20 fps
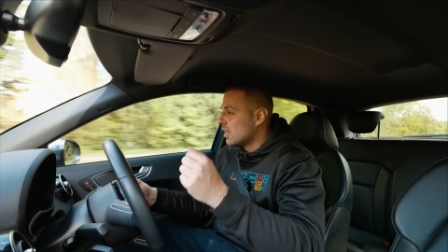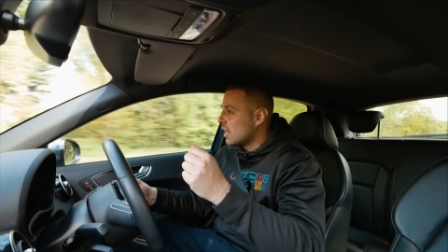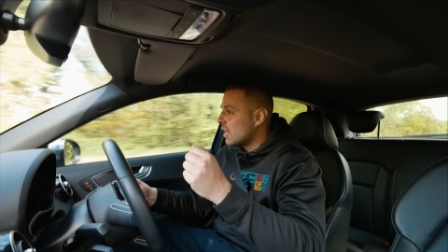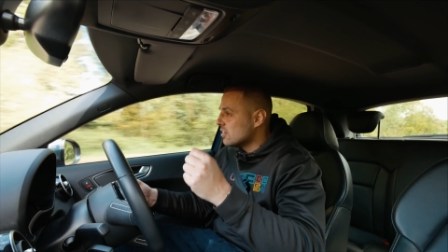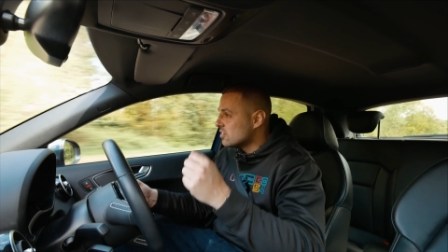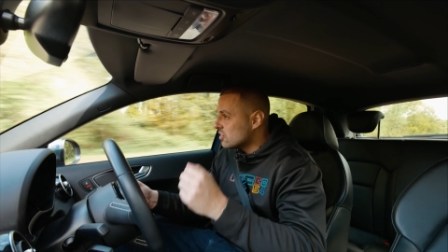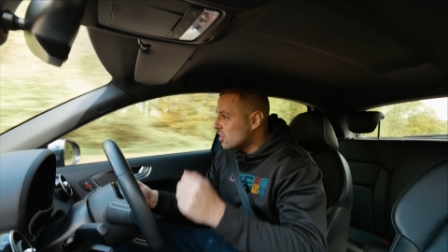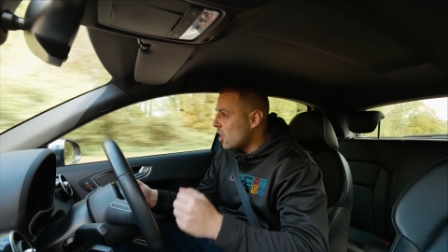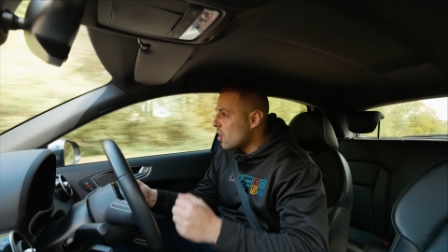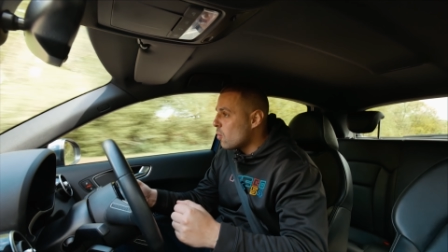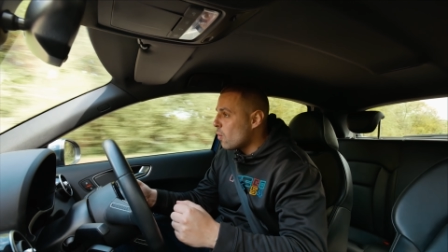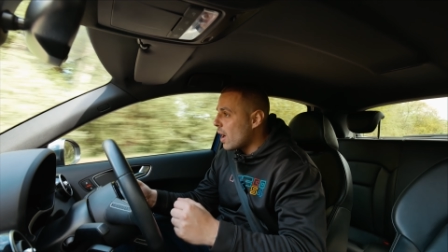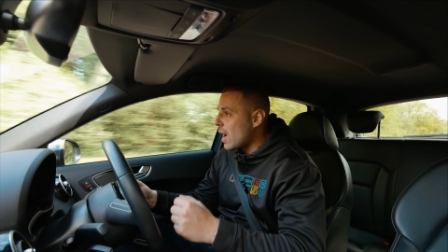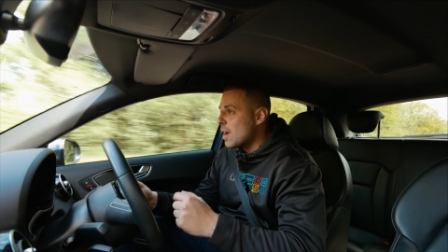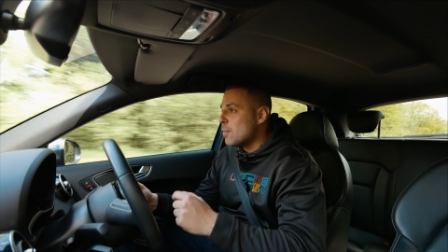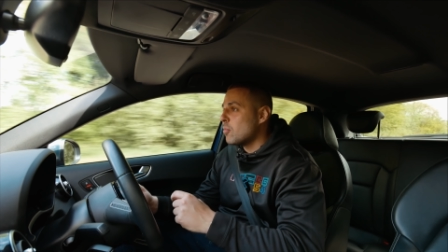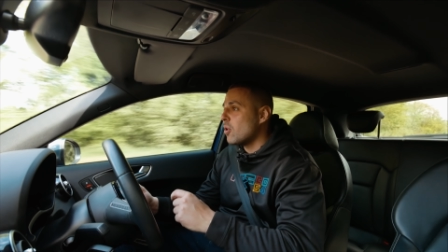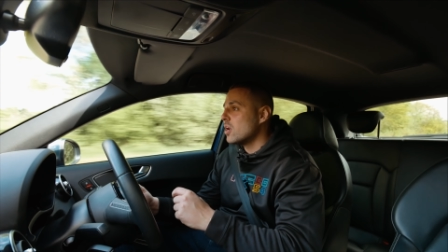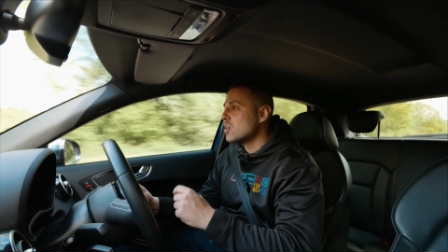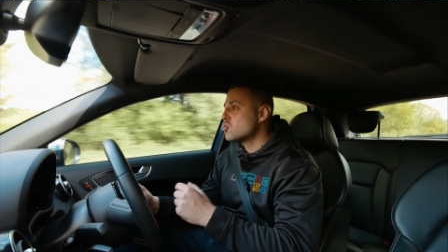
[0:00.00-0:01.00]
there's no way
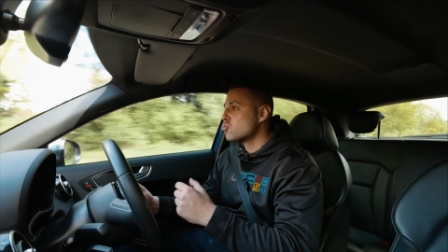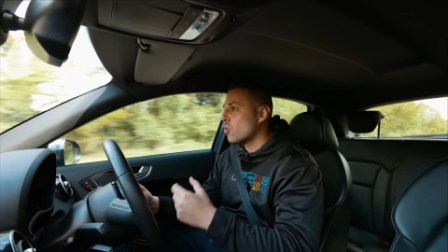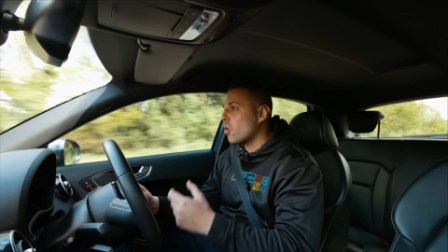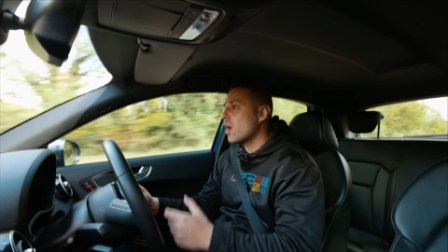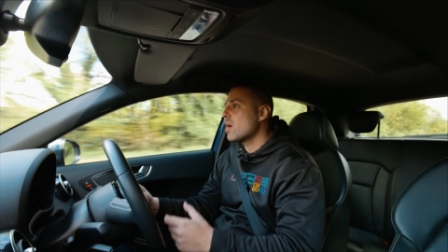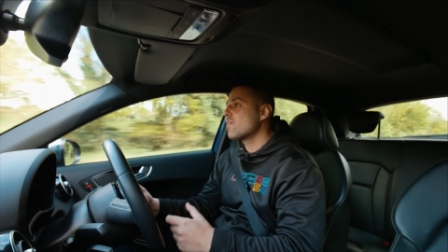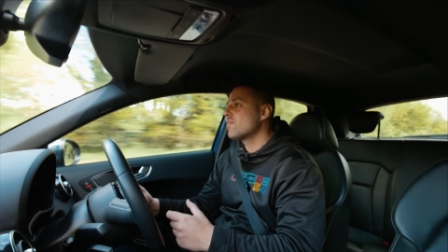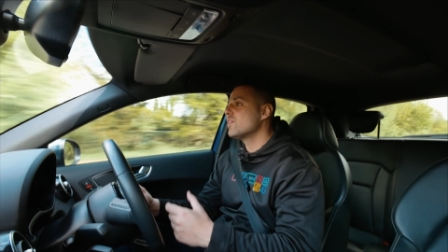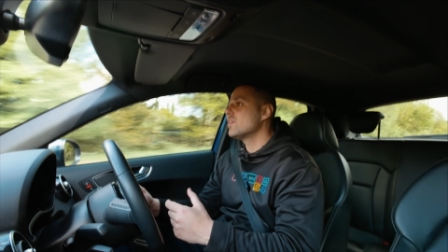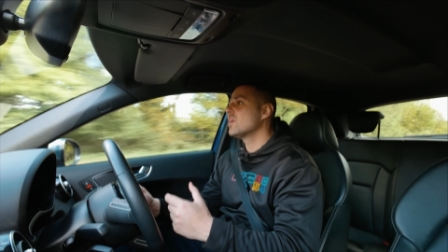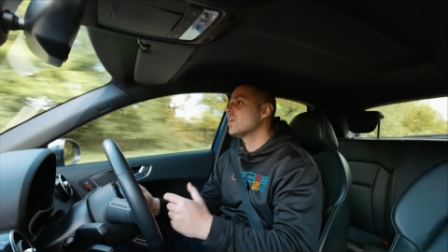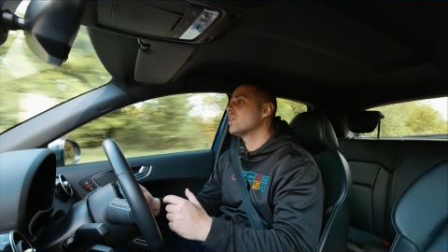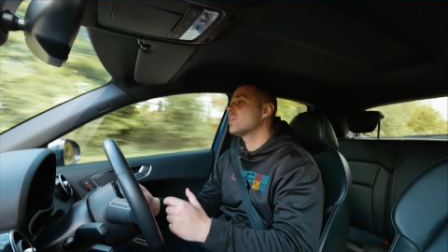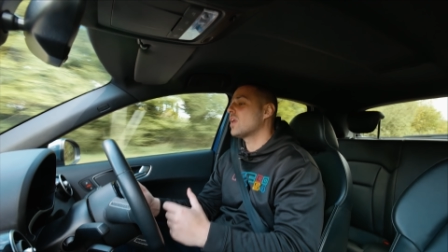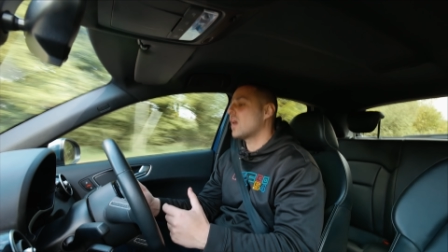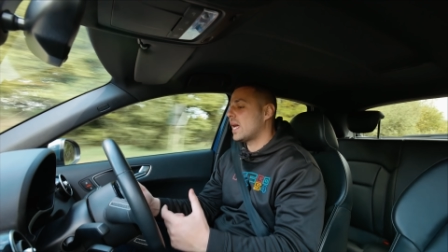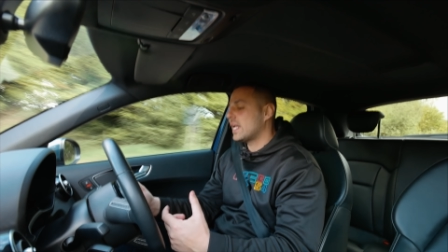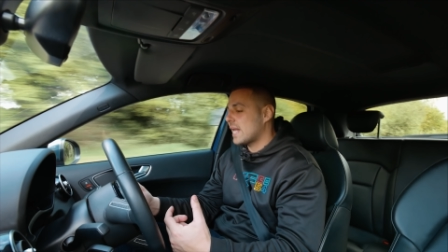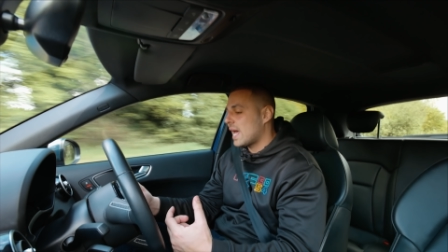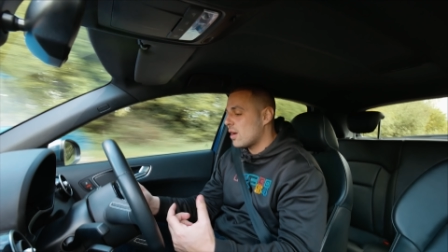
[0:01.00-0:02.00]
am I driving
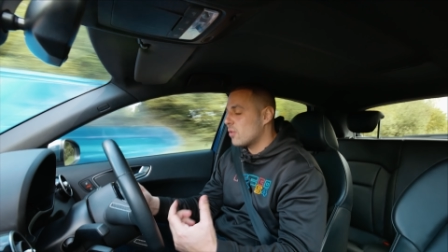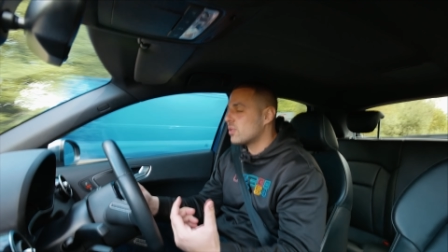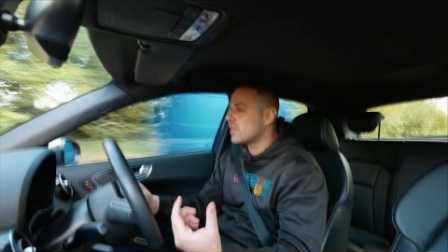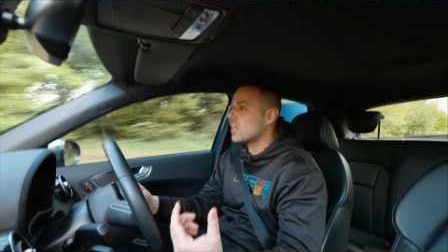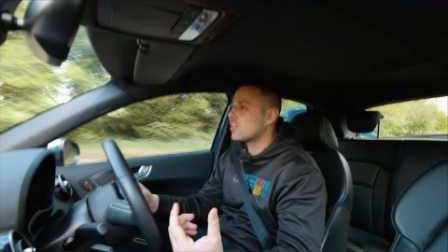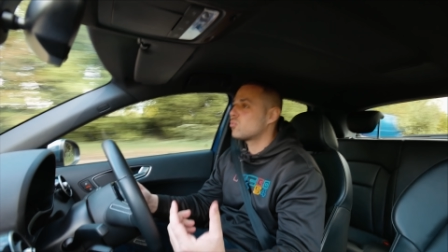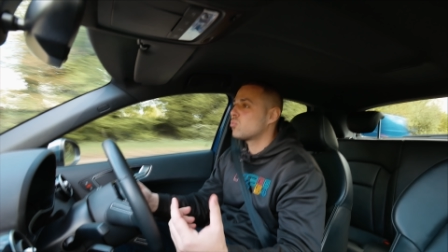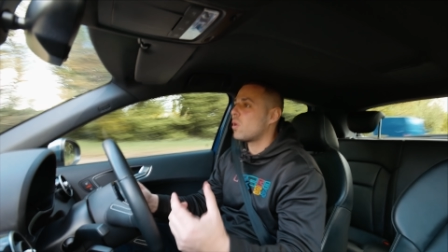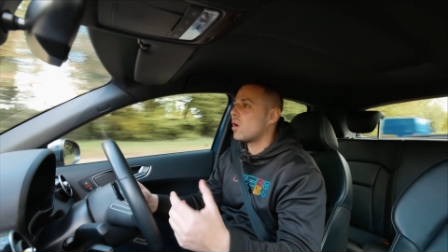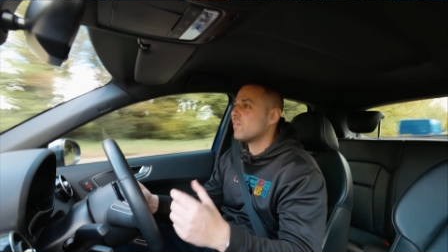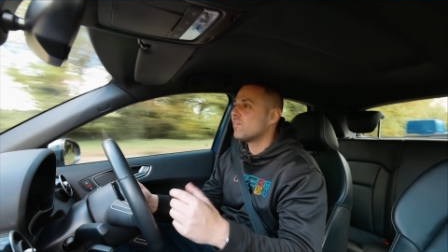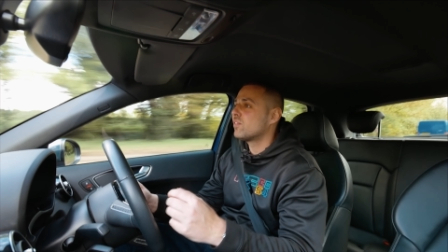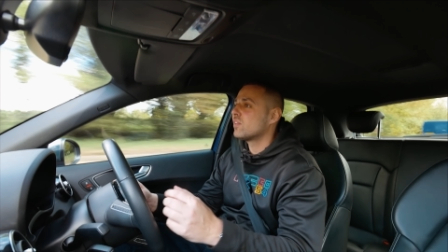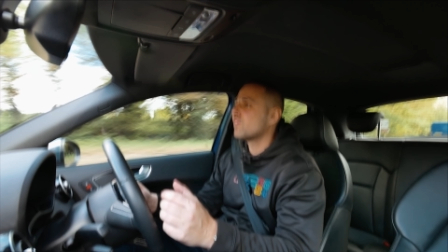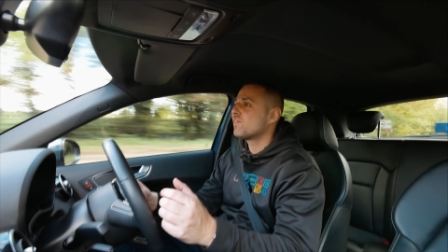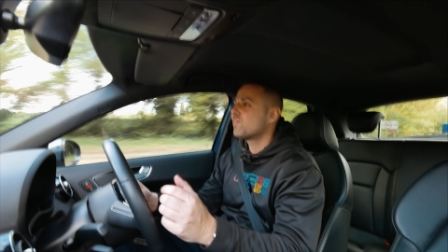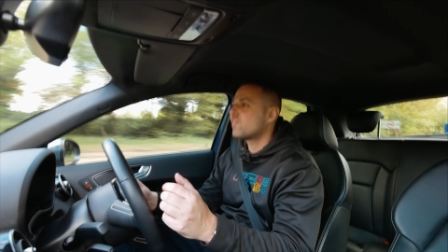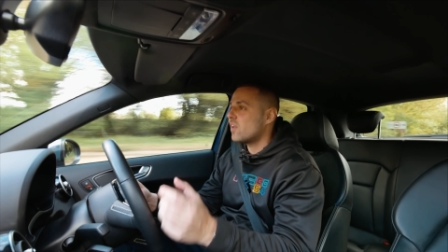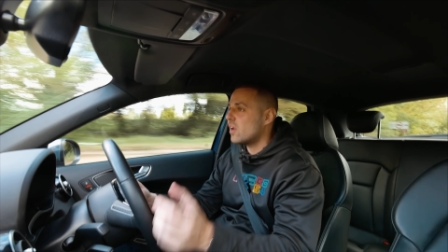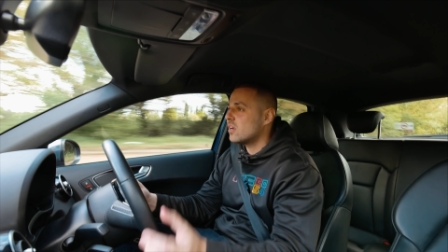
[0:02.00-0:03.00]
an Audi S1 for
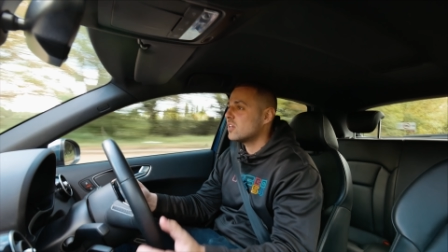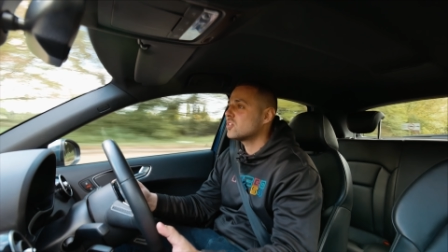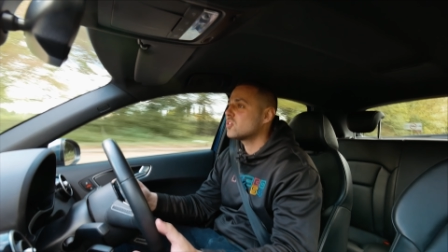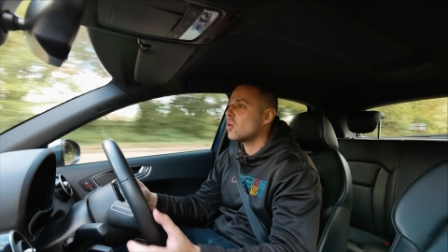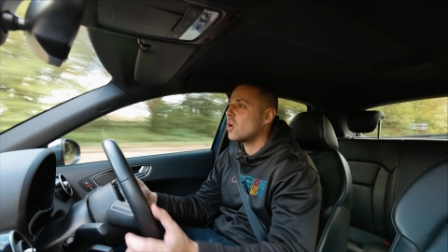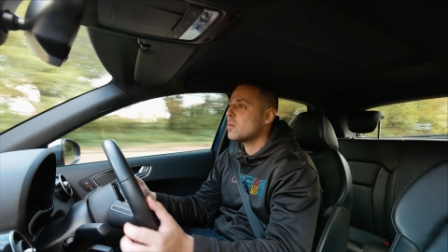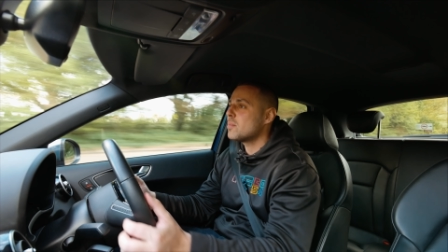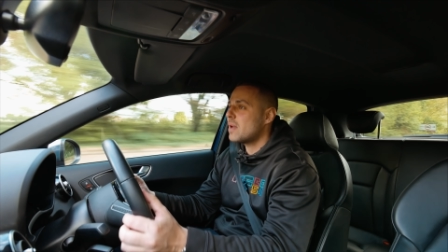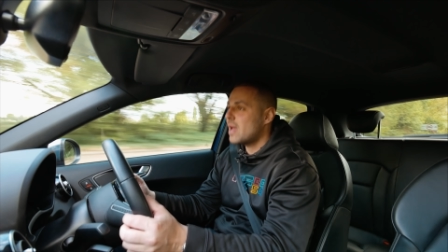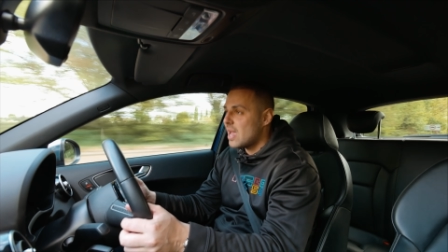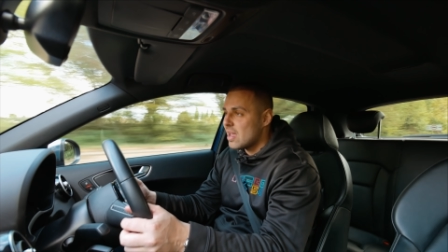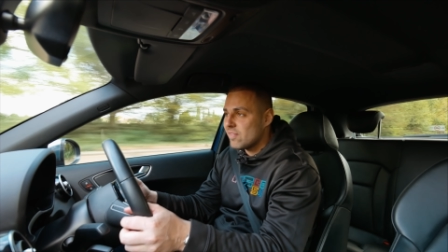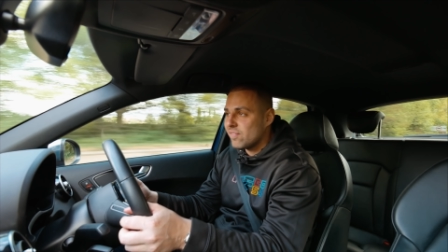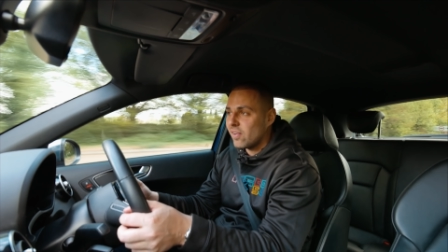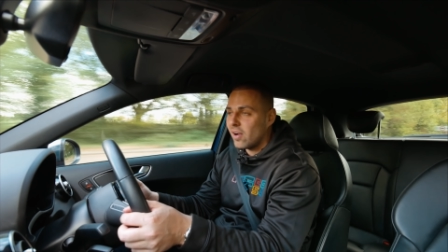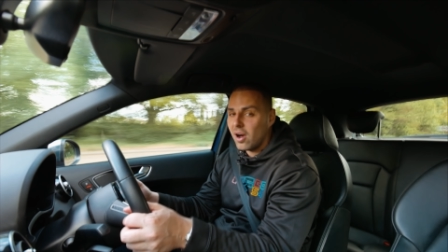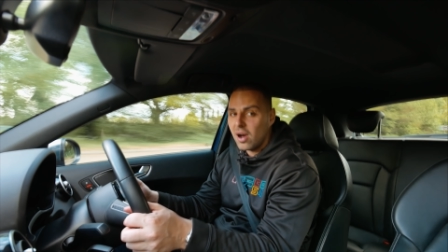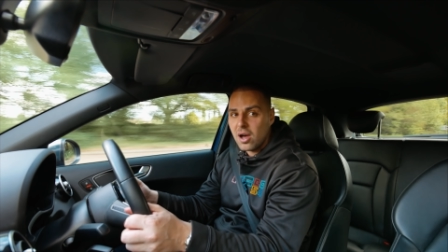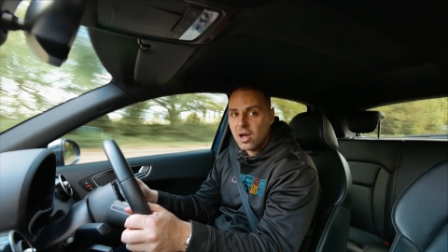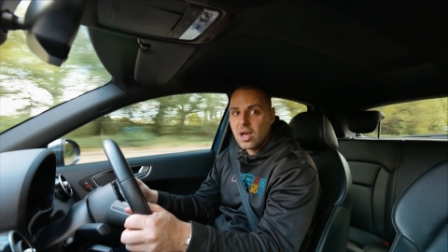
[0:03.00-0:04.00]
the first time
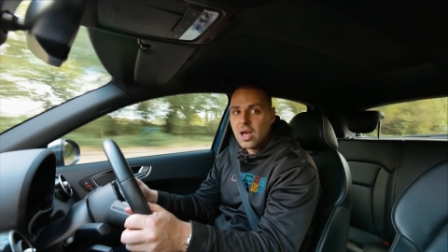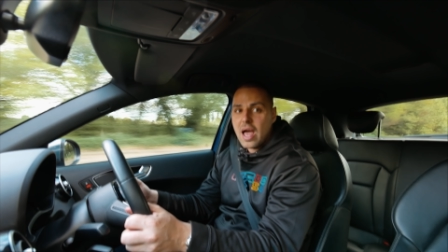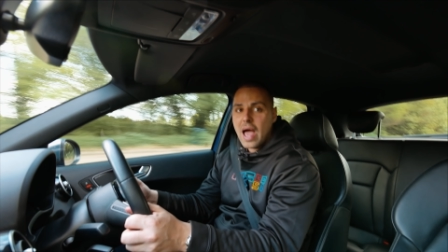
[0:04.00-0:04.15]
ever